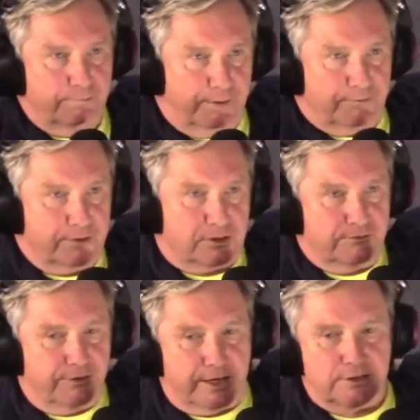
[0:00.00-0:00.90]
beneficial
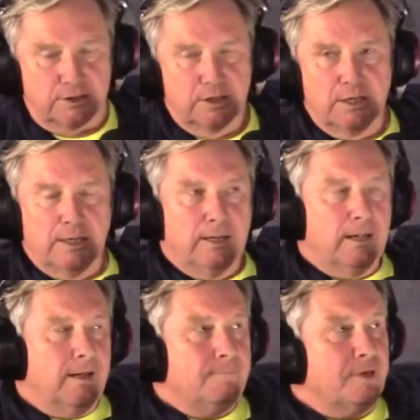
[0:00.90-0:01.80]
effects.
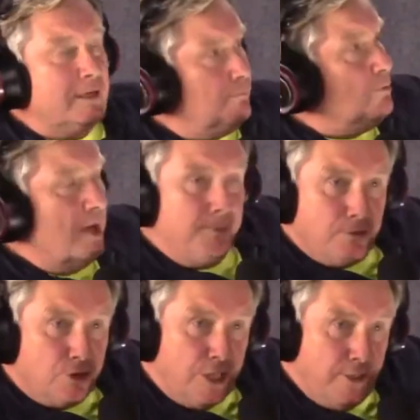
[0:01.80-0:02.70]
But you might be
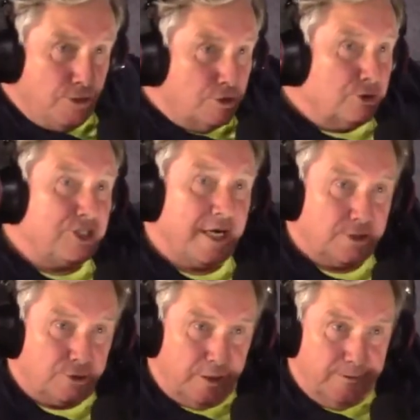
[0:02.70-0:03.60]
able to change the
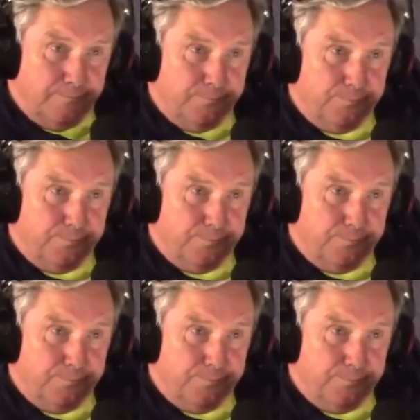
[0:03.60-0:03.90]
trajectory.